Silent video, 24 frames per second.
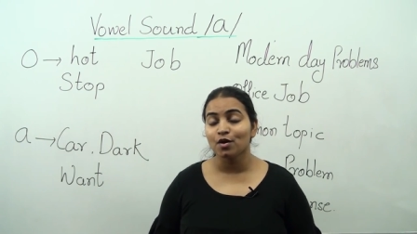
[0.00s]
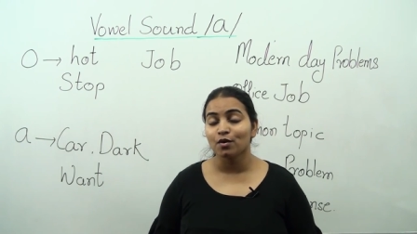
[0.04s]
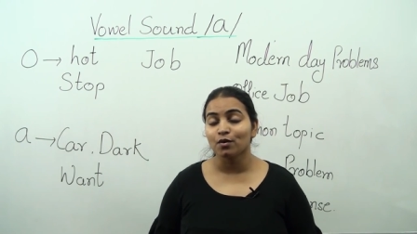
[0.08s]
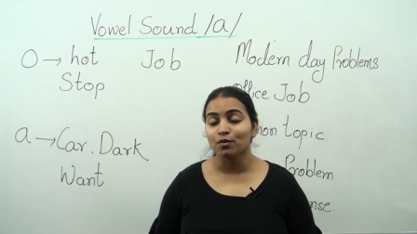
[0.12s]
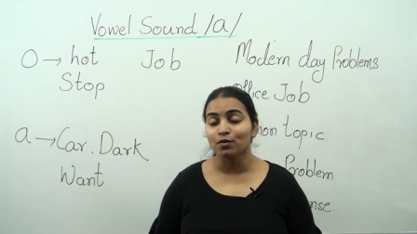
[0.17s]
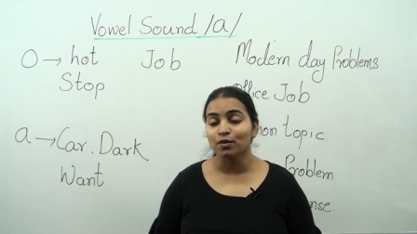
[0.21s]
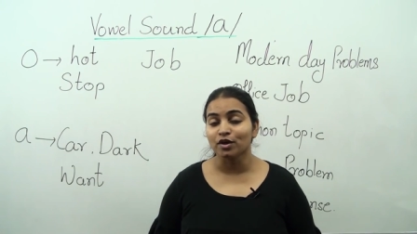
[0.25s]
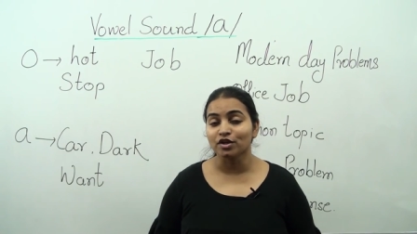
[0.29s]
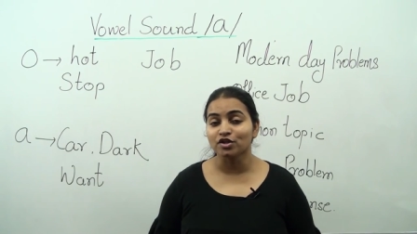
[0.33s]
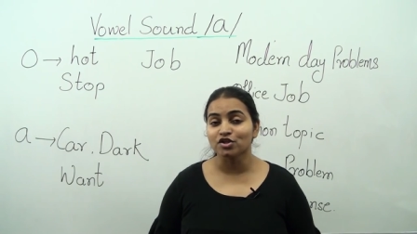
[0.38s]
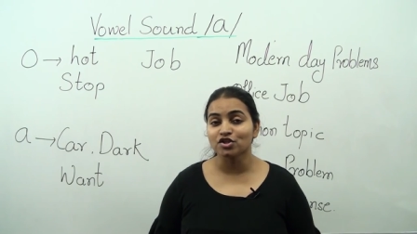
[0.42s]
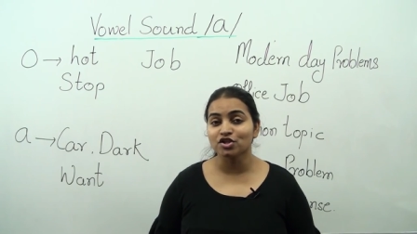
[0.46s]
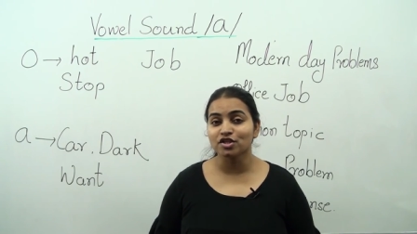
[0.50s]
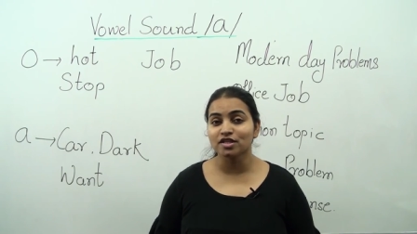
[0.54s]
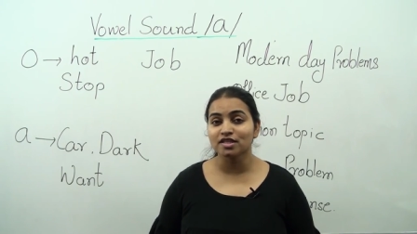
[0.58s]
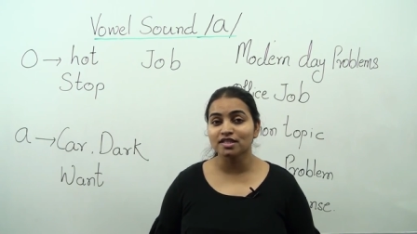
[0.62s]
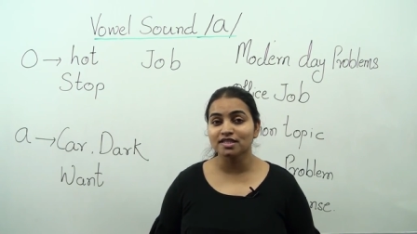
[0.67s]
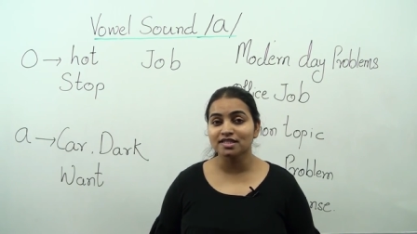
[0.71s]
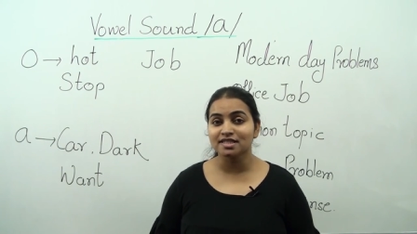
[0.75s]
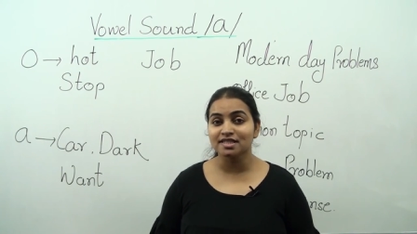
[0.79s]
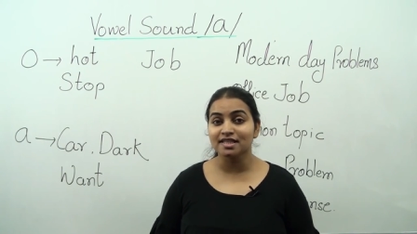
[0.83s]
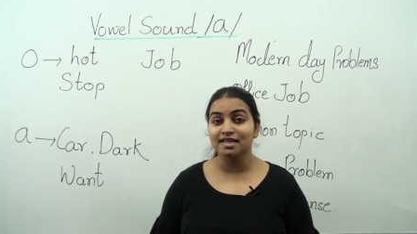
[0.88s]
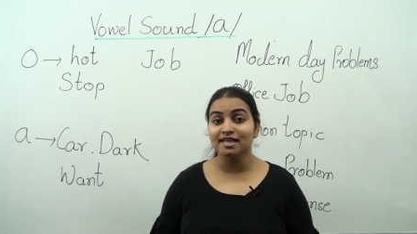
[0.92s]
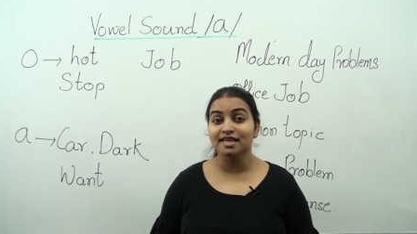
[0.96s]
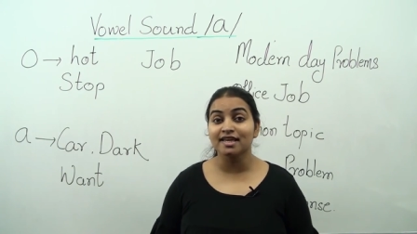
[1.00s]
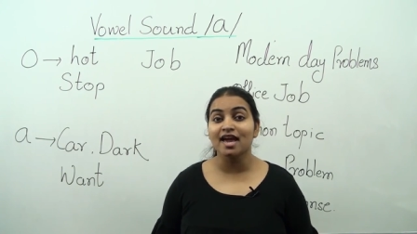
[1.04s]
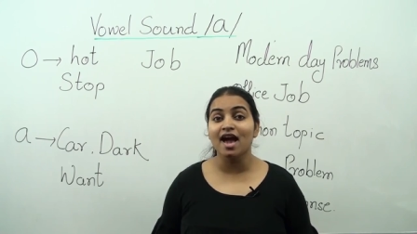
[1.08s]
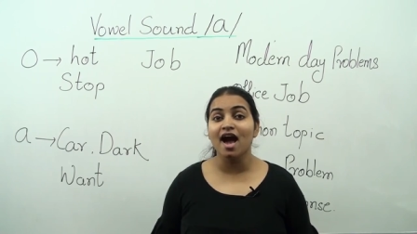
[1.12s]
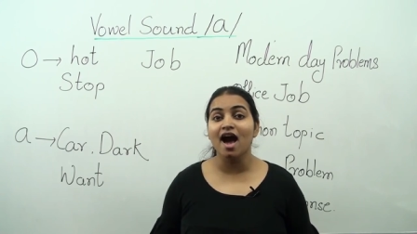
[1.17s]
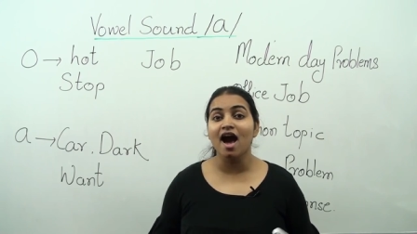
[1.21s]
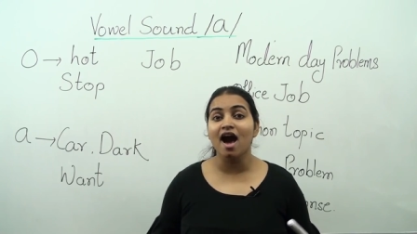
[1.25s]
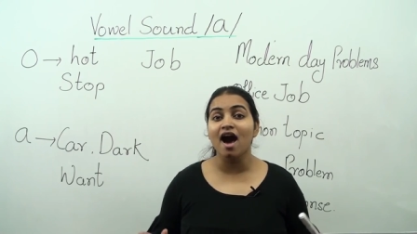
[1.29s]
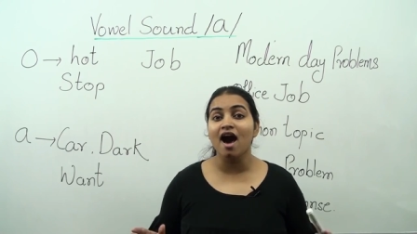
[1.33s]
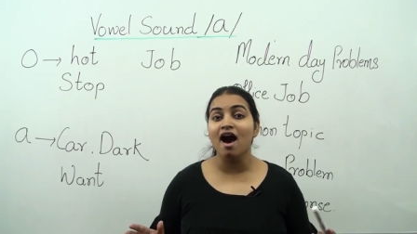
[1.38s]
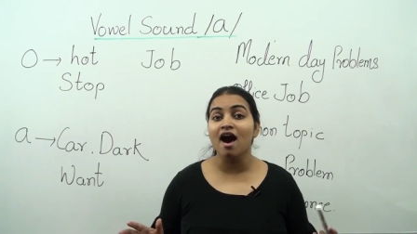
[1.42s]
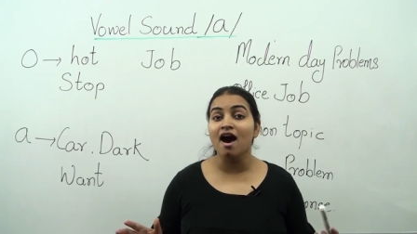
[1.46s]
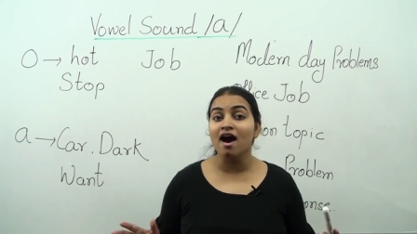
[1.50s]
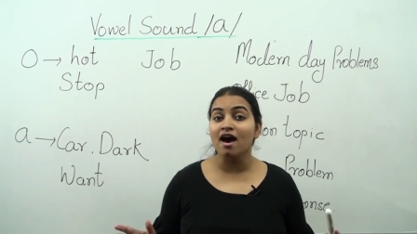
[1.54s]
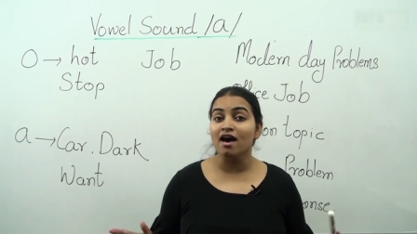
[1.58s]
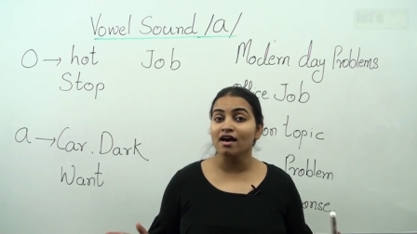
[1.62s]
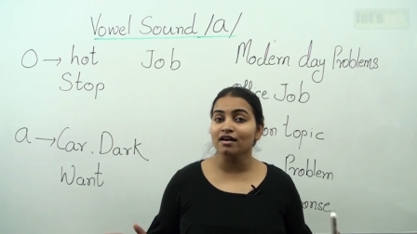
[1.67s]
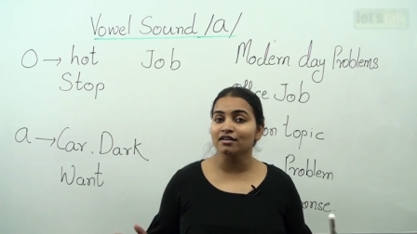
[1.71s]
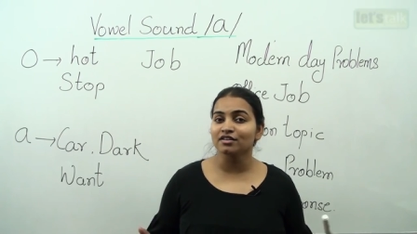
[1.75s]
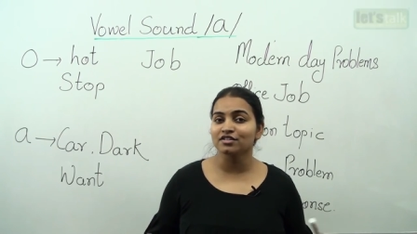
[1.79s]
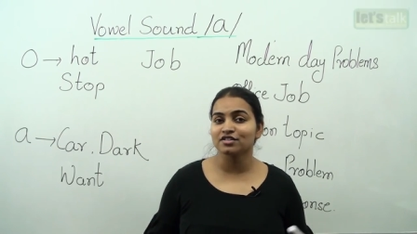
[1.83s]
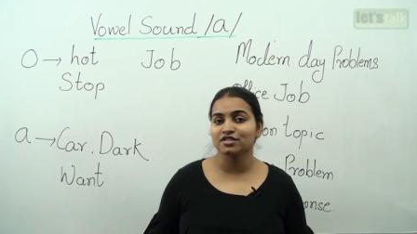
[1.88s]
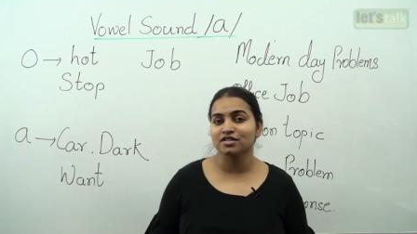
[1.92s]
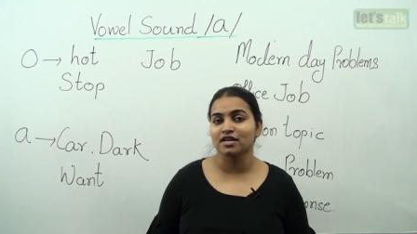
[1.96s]
which is the
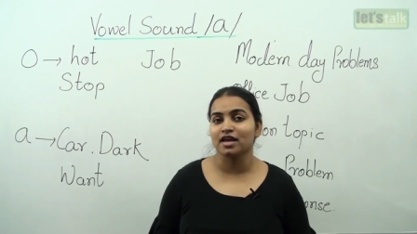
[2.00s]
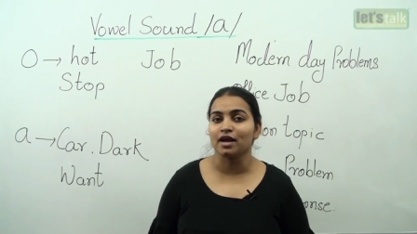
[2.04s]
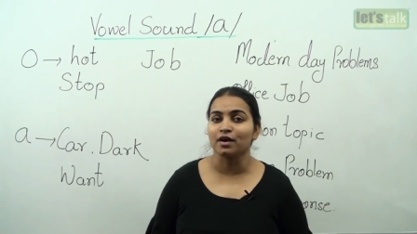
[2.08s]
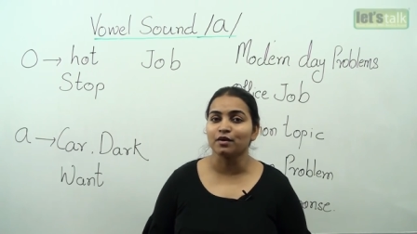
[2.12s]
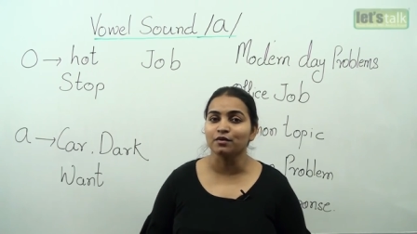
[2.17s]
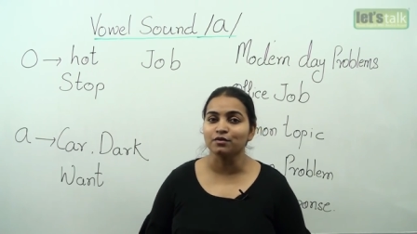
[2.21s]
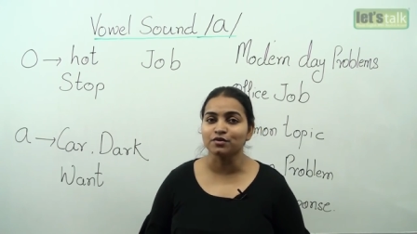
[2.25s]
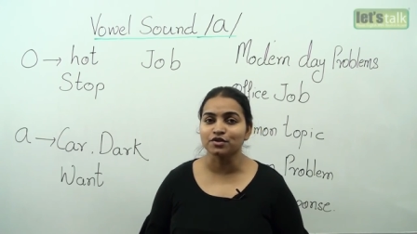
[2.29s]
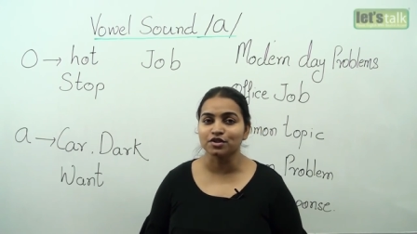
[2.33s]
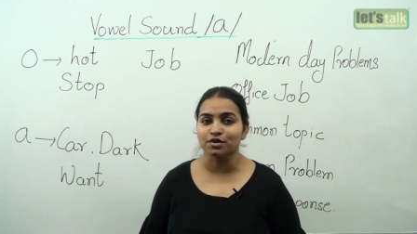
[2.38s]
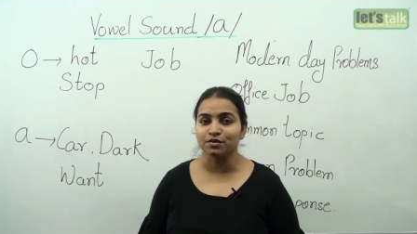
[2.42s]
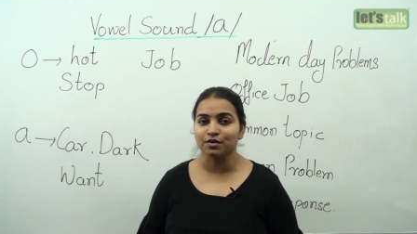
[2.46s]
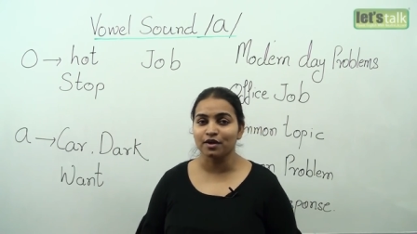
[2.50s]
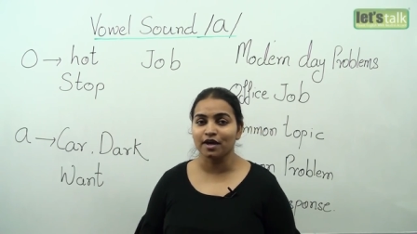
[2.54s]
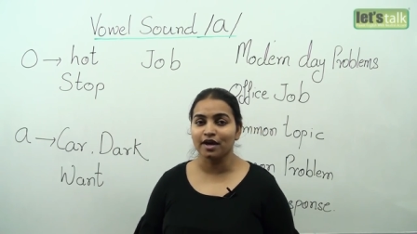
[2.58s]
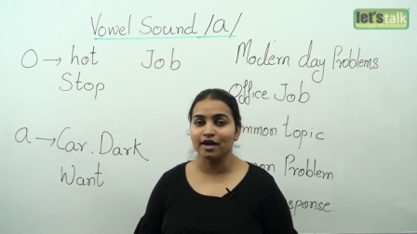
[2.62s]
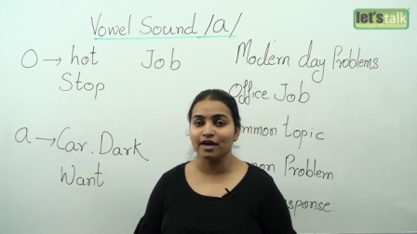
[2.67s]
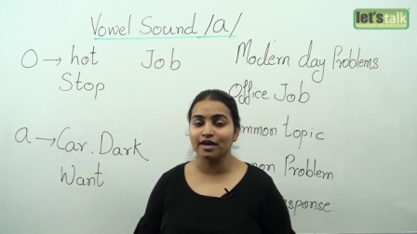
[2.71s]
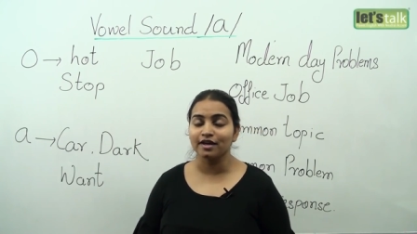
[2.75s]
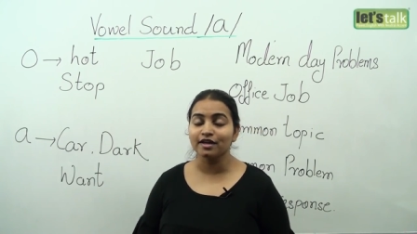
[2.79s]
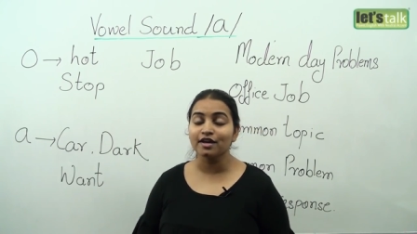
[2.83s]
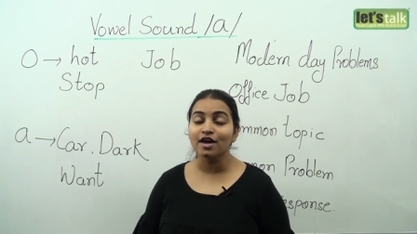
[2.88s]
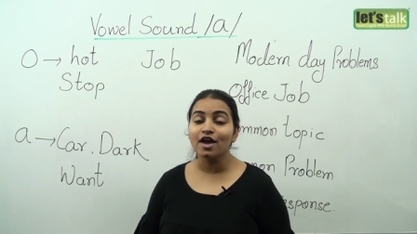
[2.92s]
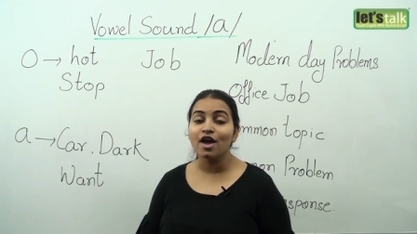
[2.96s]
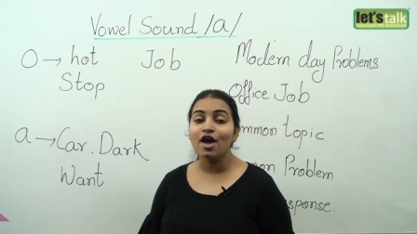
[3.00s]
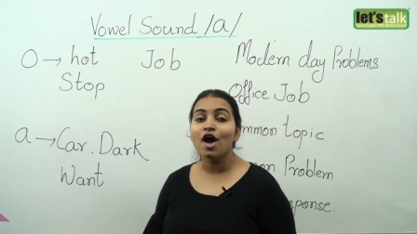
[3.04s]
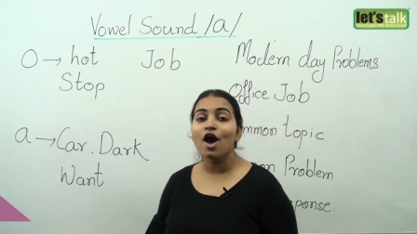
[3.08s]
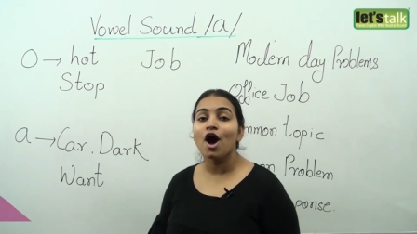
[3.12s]
ah sound, okay?